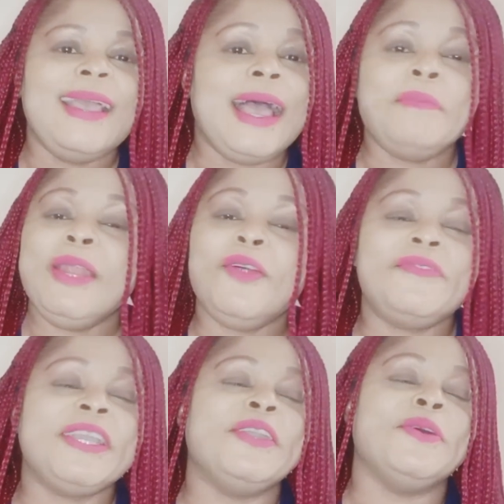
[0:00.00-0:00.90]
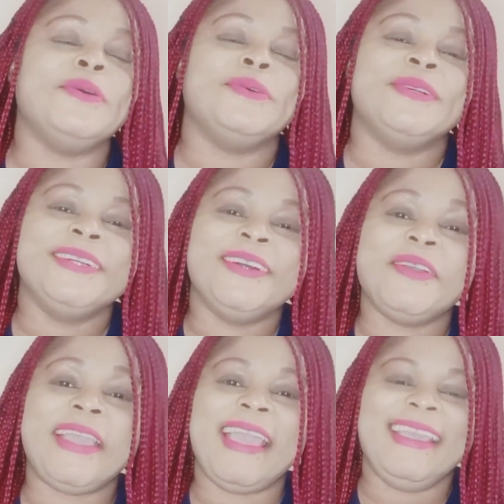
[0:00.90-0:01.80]
I'm a lover girl,
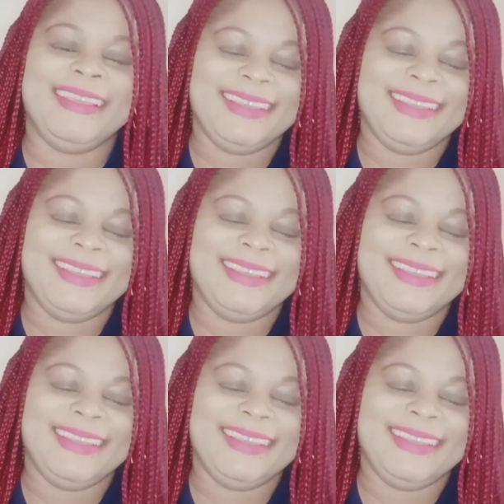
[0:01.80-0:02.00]
okay?